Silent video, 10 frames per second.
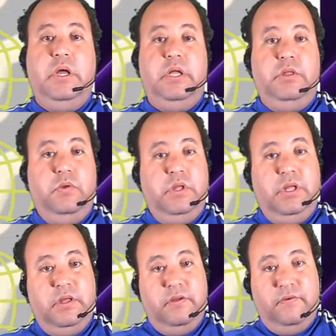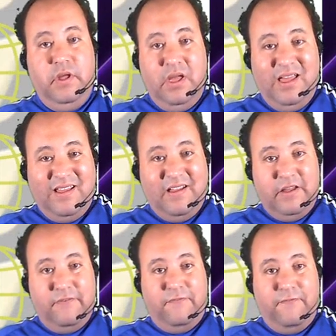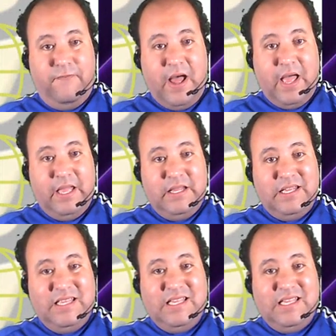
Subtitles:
And you can find